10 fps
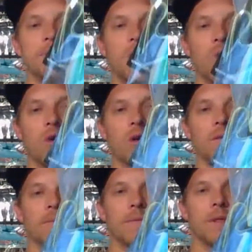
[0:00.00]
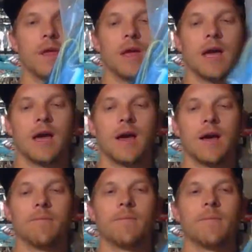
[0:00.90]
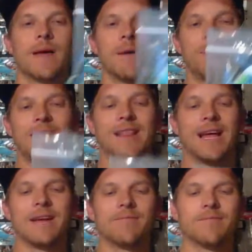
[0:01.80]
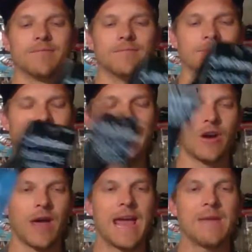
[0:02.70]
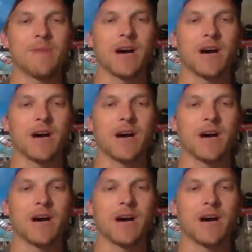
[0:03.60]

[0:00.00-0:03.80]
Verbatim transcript: more. Um, I paid like, I don't know, eight